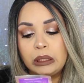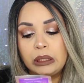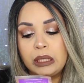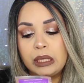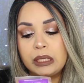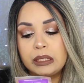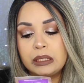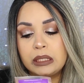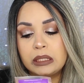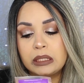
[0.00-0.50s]

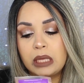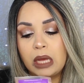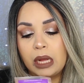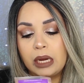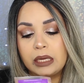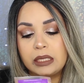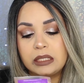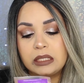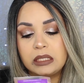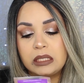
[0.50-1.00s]
This is
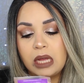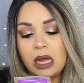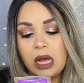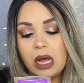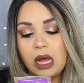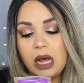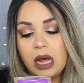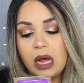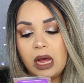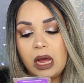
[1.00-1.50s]
gonna
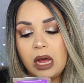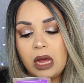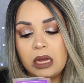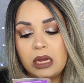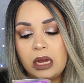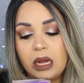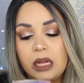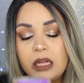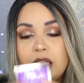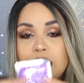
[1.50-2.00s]

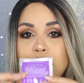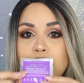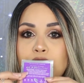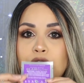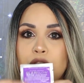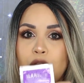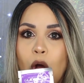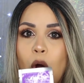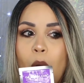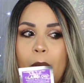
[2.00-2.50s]
suck
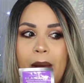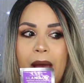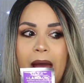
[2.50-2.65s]
so